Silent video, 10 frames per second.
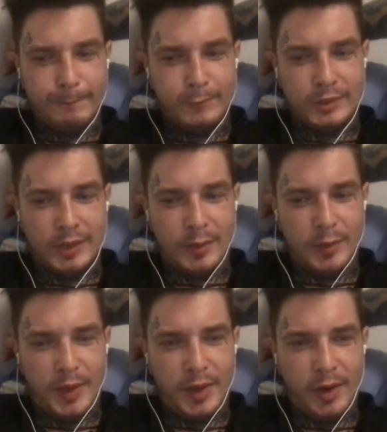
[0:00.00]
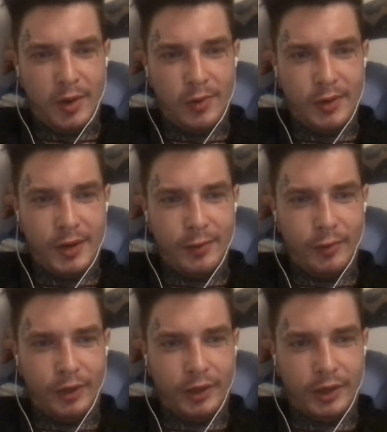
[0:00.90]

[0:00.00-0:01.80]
It's time to make our own network.